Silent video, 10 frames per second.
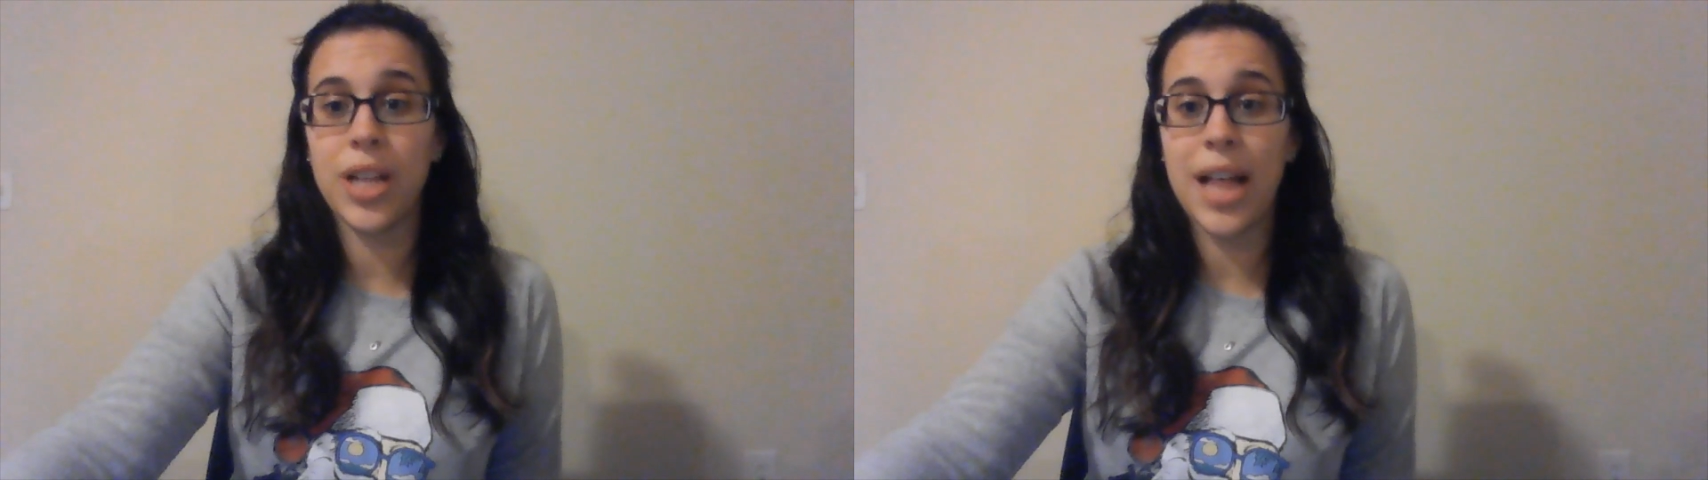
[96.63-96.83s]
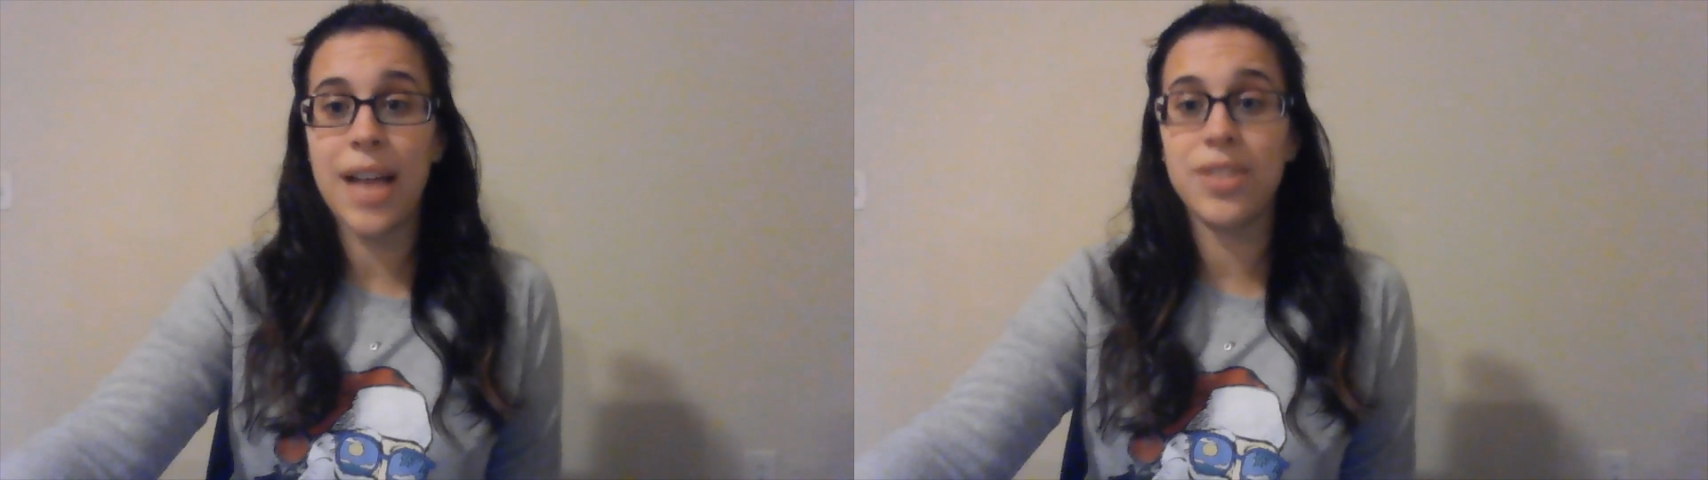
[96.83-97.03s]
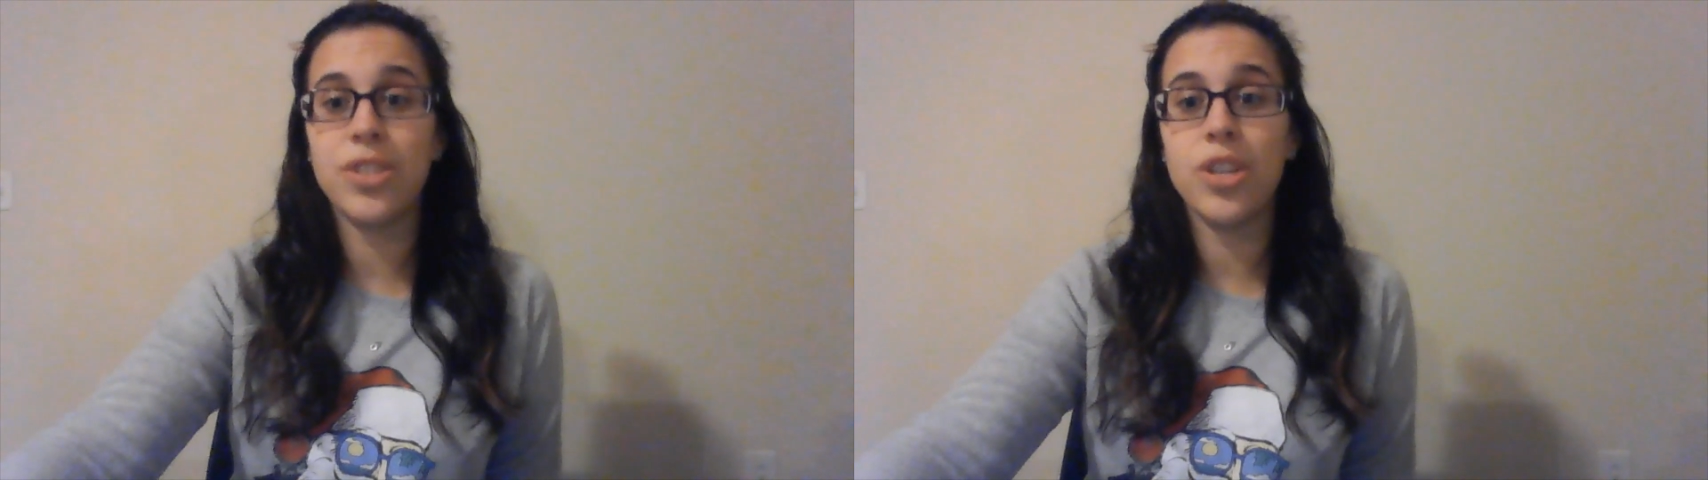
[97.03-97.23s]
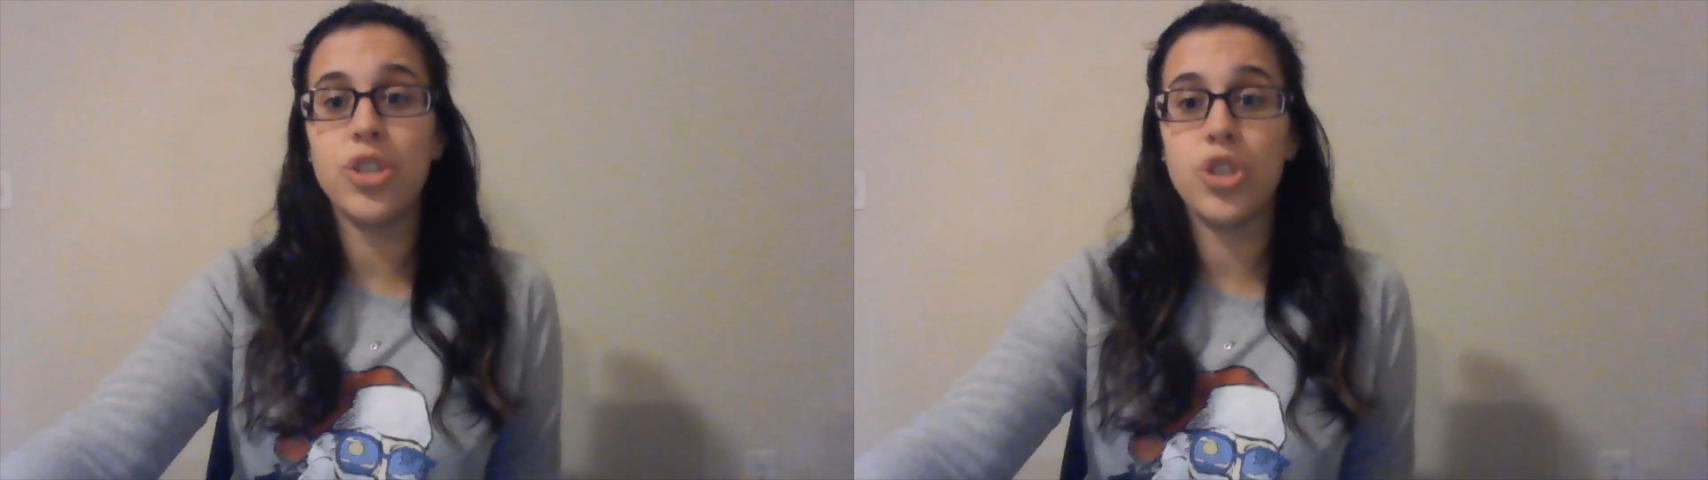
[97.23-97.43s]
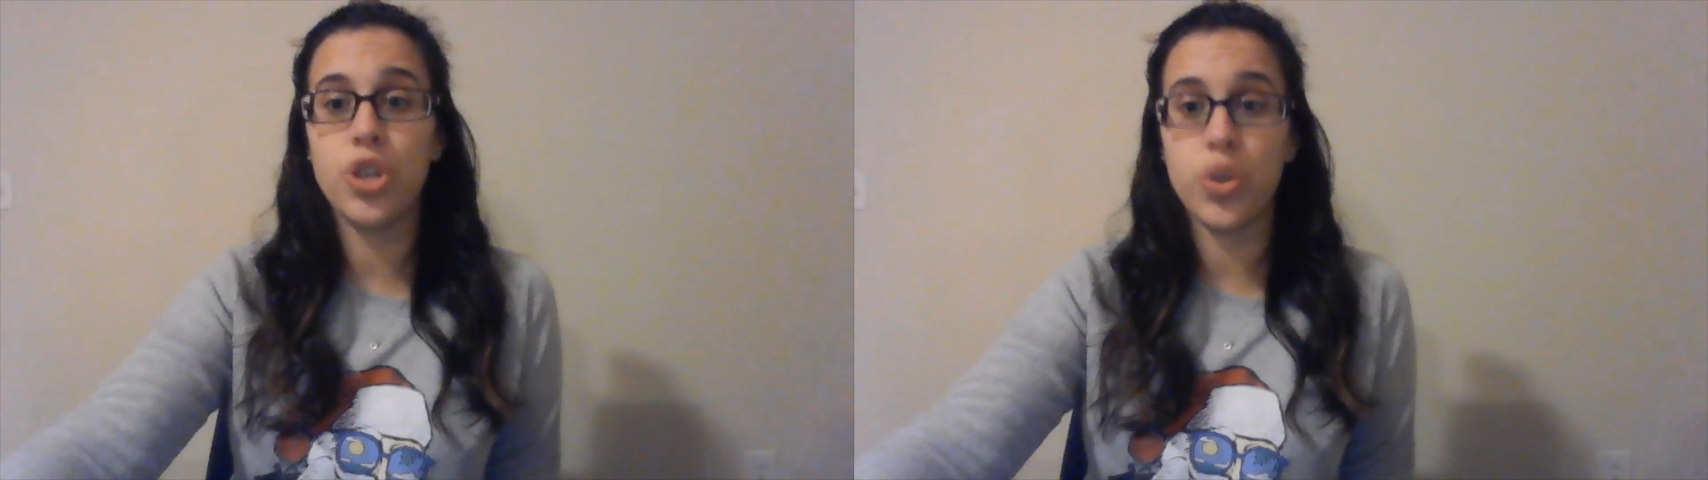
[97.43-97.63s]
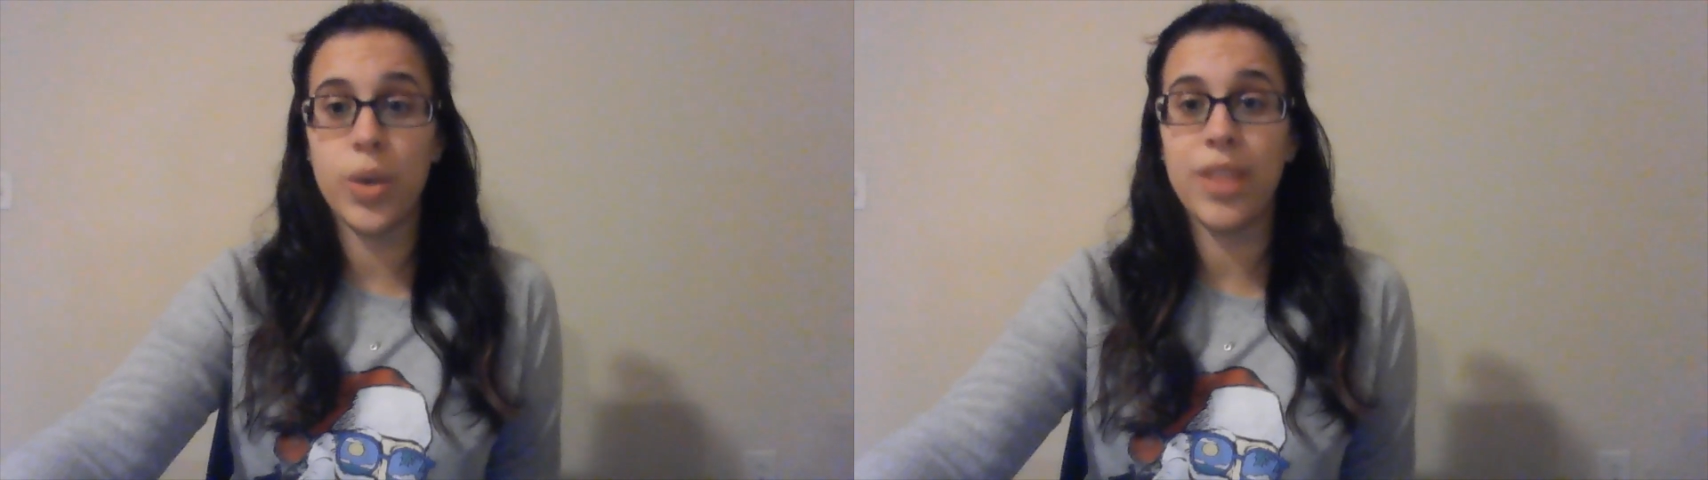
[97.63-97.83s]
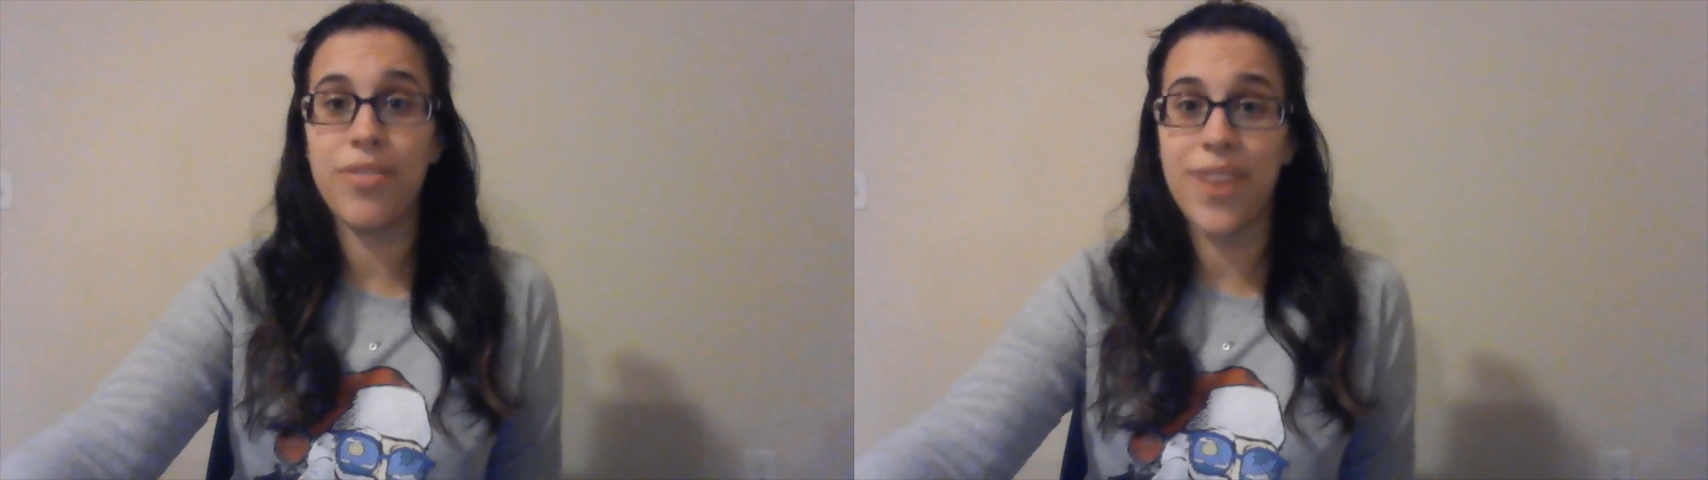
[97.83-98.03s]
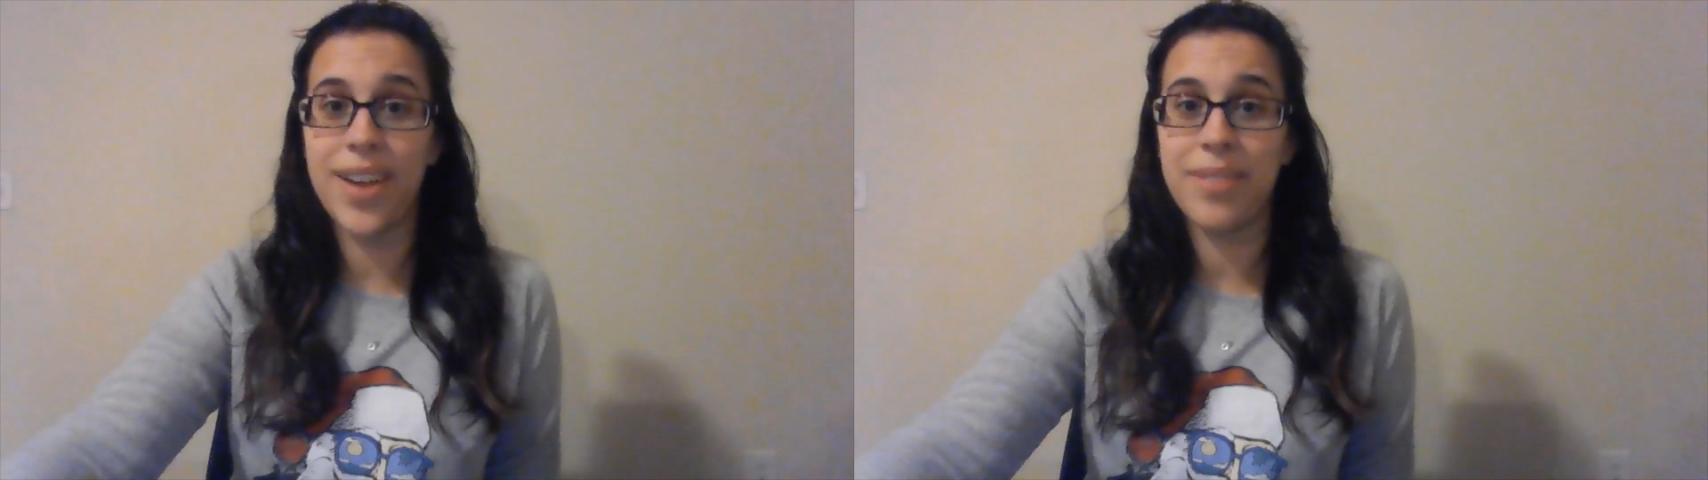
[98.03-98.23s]
class to join the
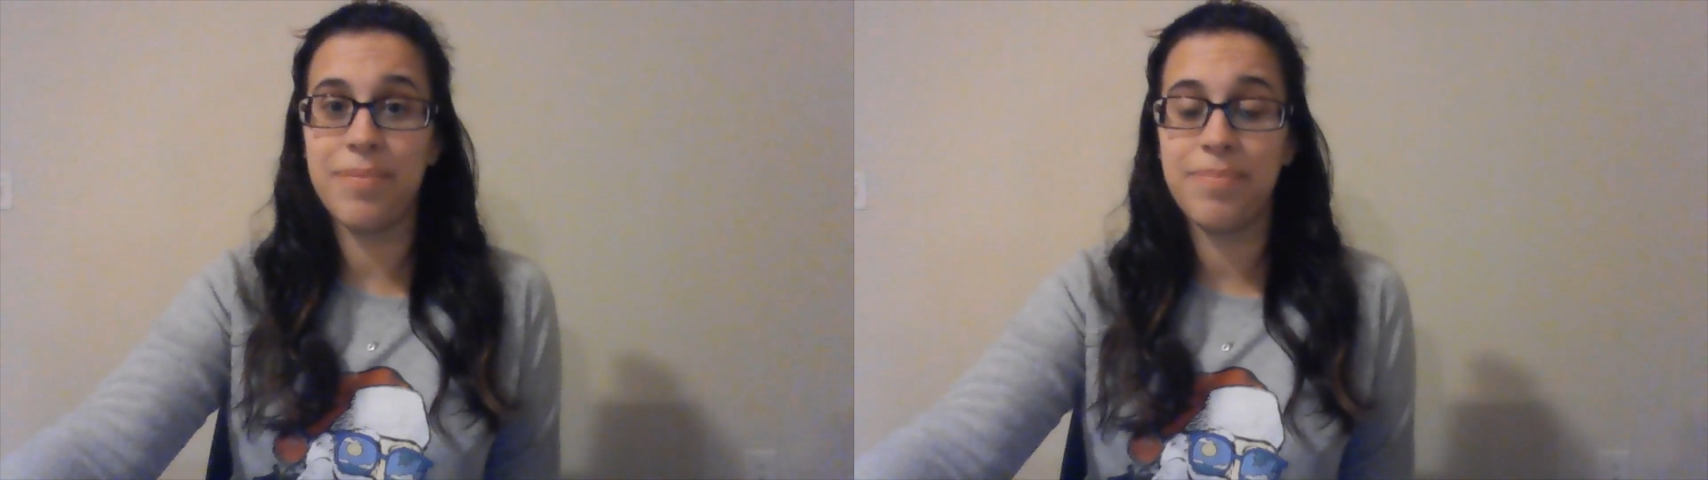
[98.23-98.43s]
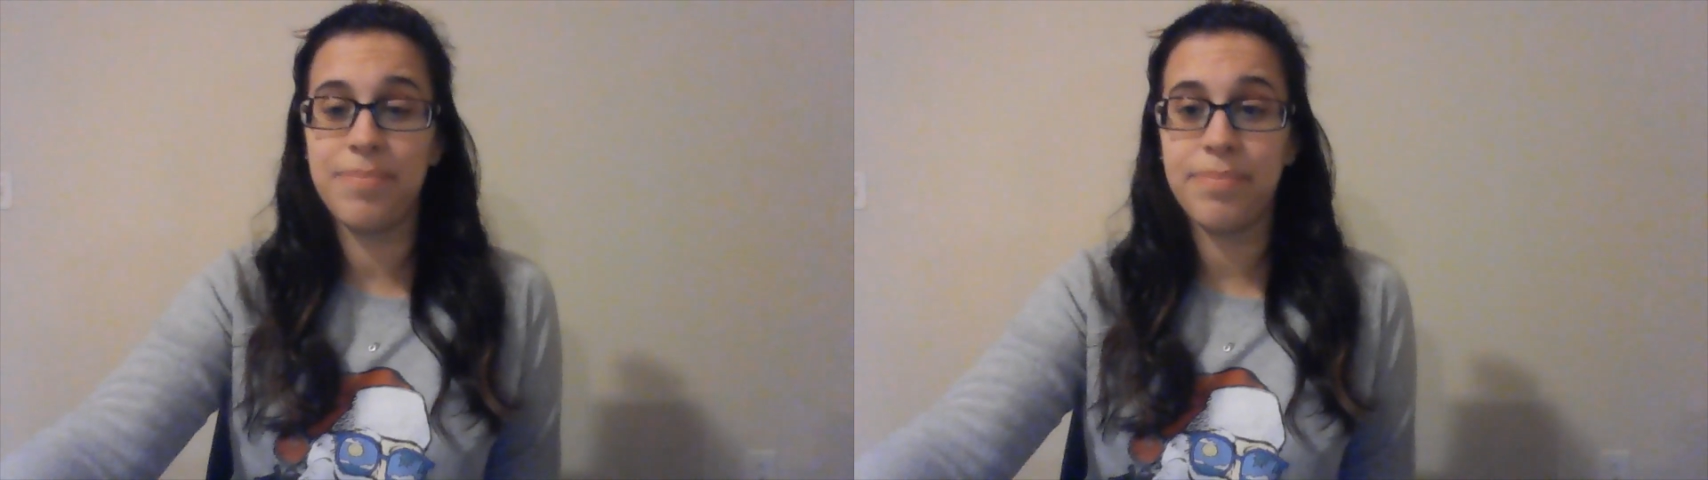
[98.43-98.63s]
fun.